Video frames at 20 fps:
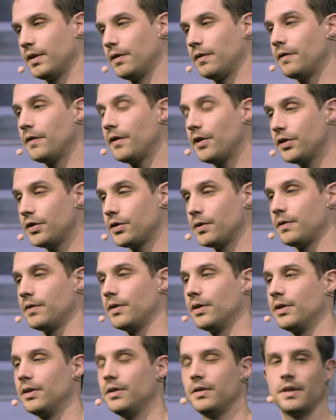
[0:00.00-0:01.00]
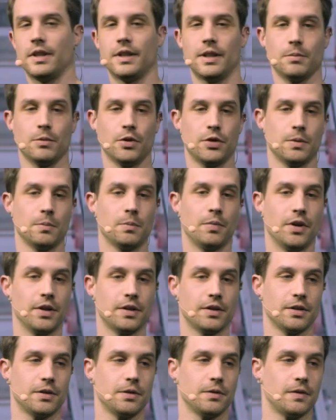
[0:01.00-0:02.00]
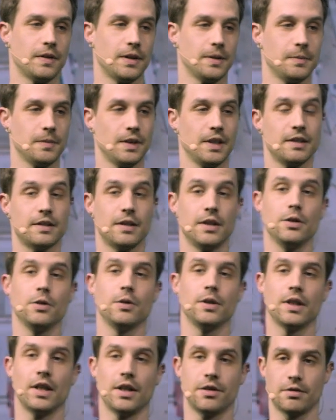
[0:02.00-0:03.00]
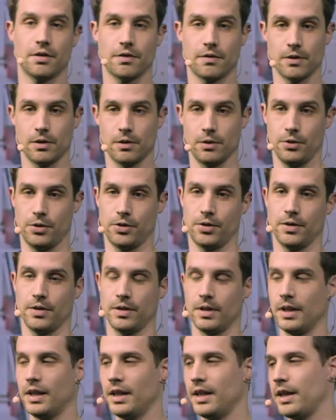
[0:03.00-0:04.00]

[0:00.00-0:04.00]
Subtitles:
The first of all, and the most important of them, is the new industrial revolution.